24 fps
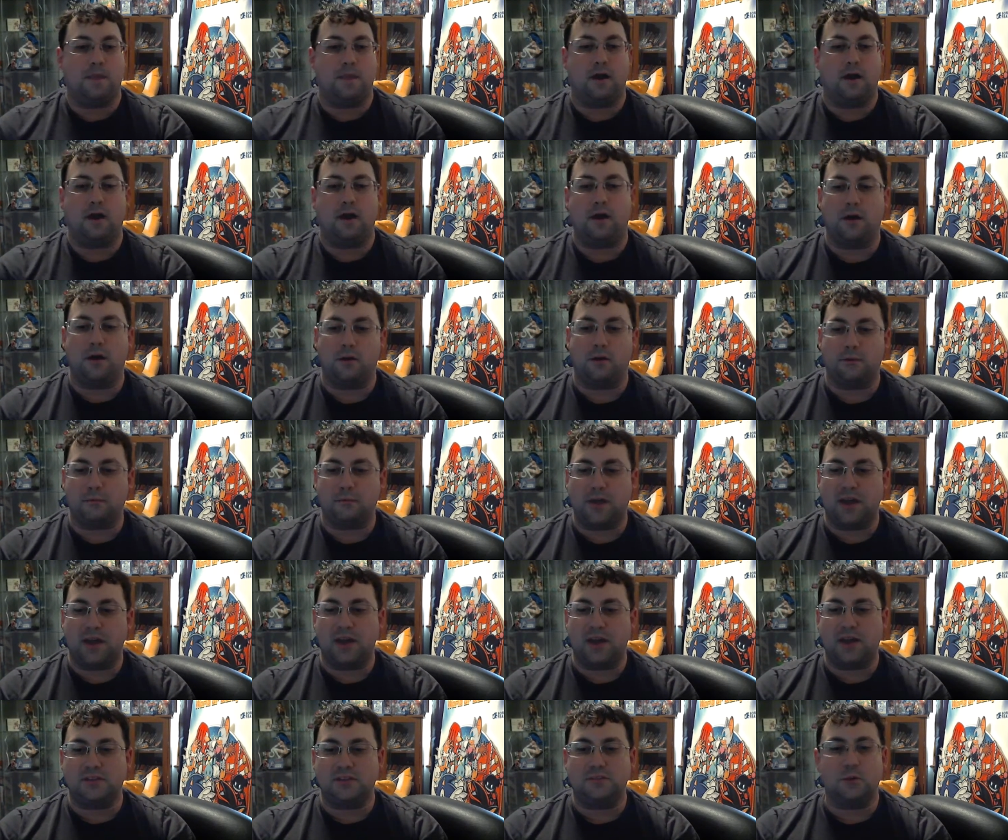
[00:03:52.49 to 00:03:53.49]
um,
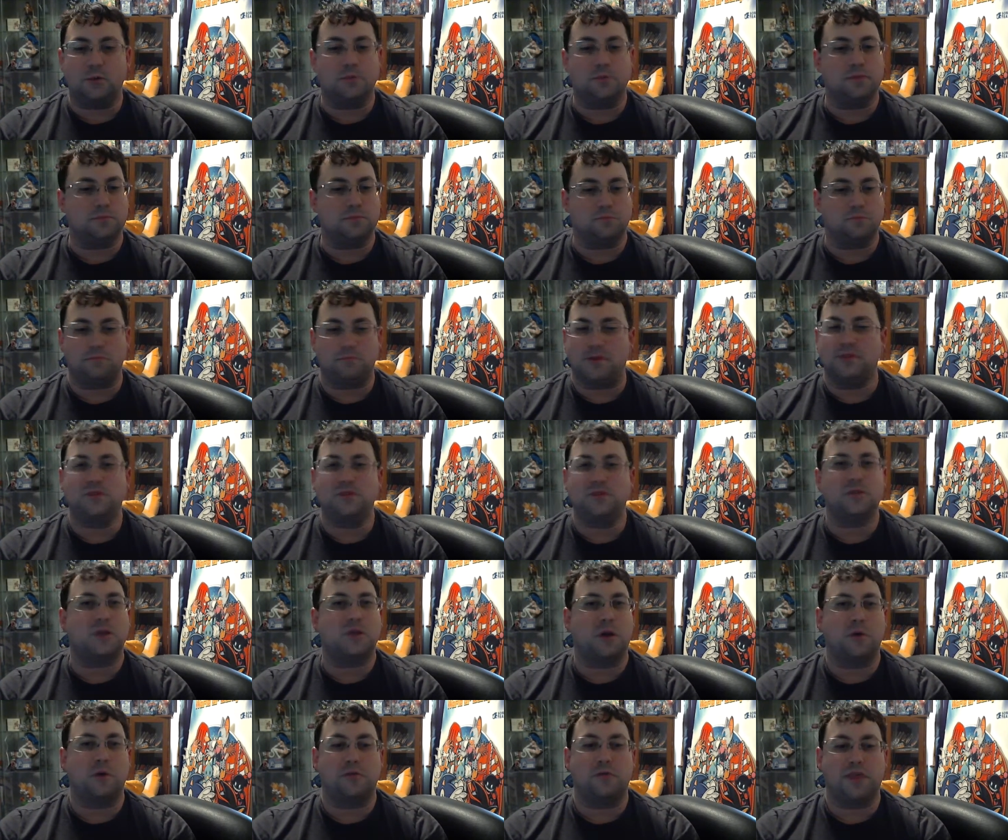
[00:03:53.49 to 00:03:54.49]
and I told him months
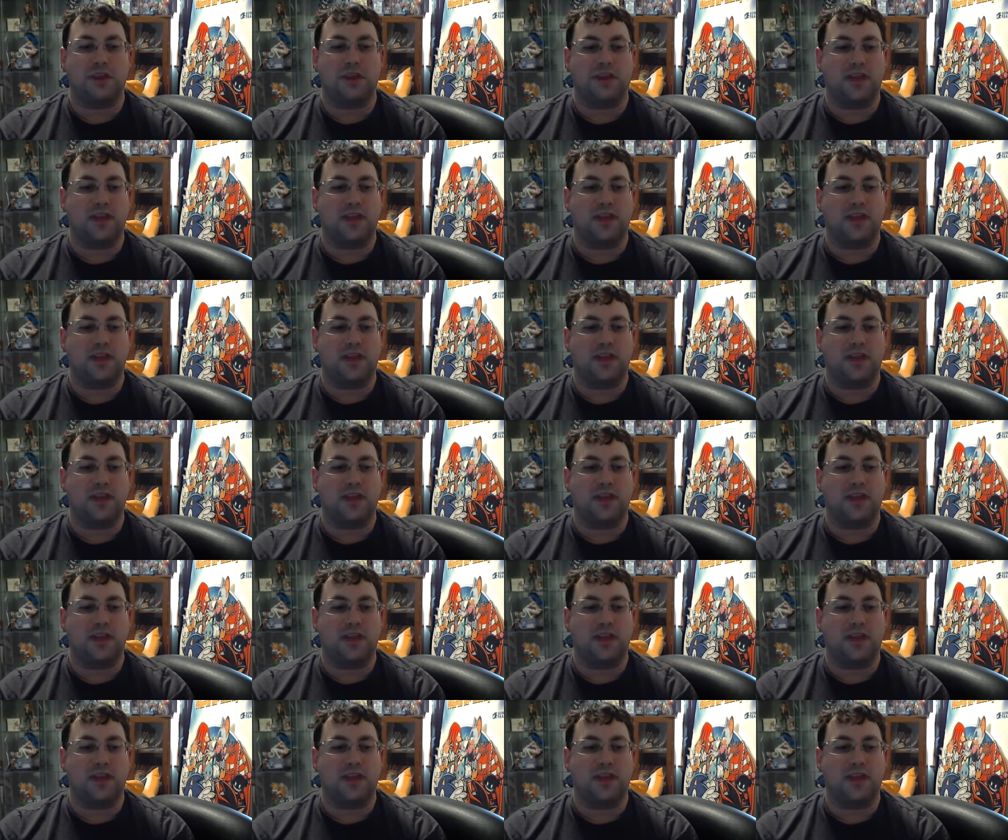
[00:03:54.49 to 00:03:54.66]
ago that